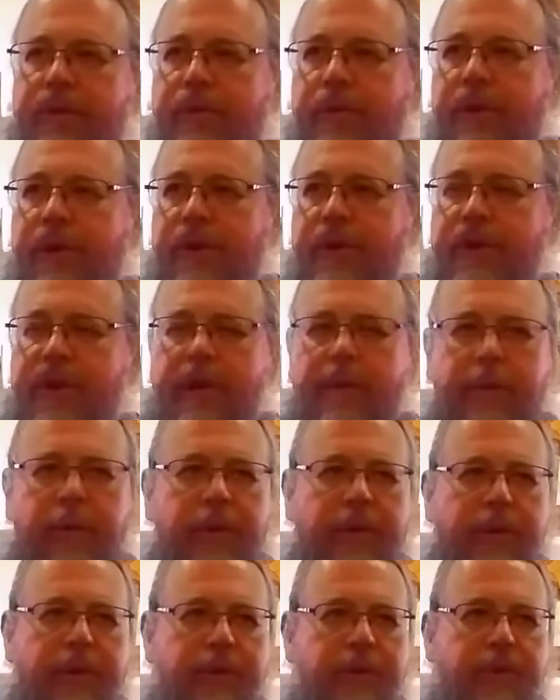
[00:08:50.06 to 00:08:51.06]
for
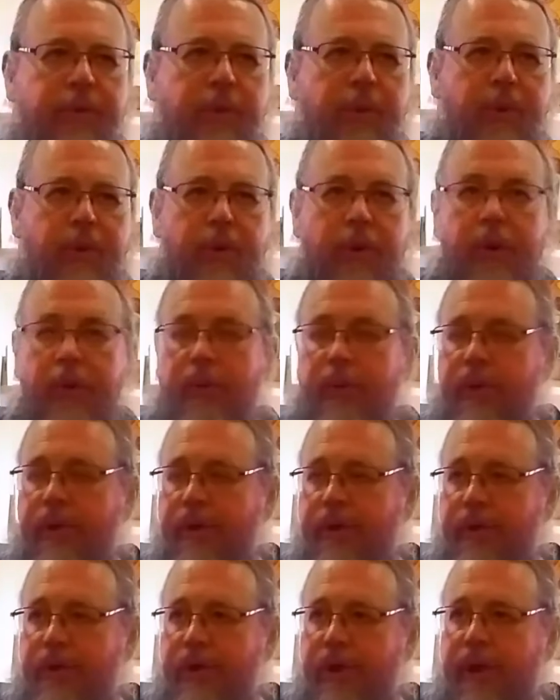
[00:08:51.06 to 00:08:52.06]
example, this is where
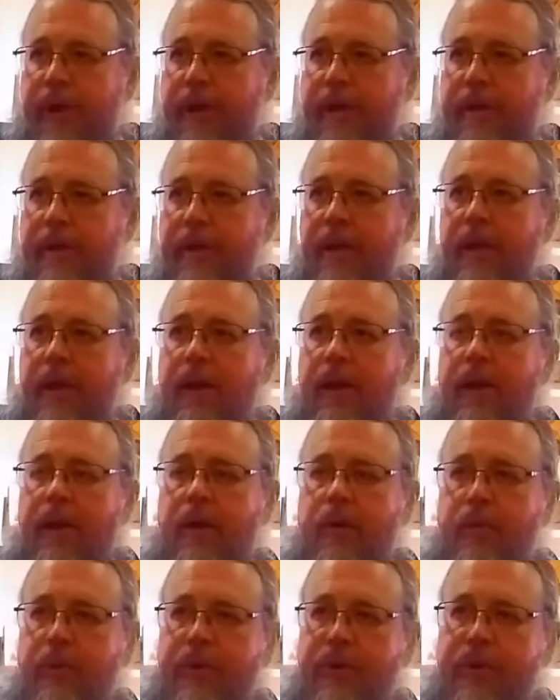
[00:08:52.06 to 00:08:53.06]
Gregorian chant
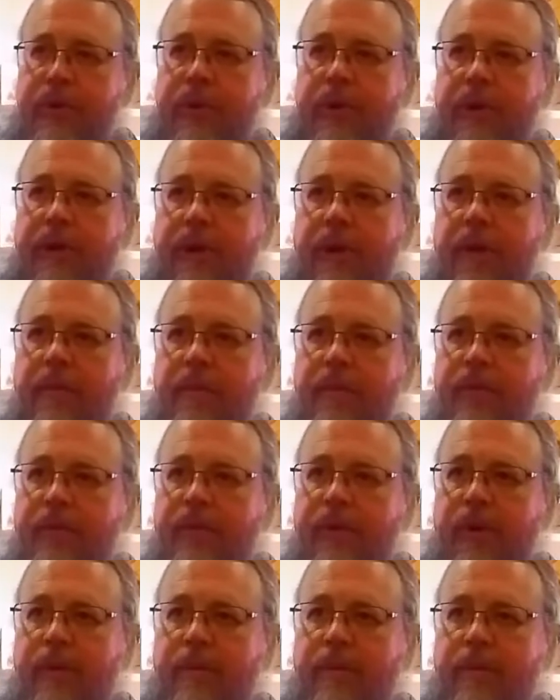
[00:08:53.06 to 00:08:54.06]
originally comes
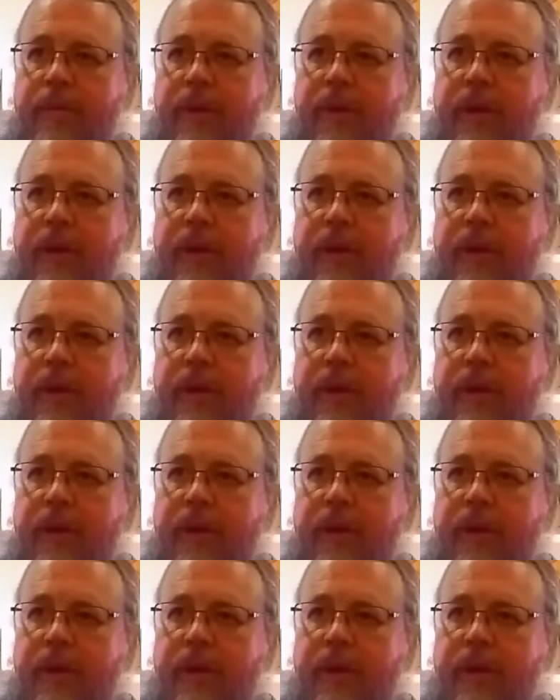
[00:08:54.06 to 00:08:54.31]
from.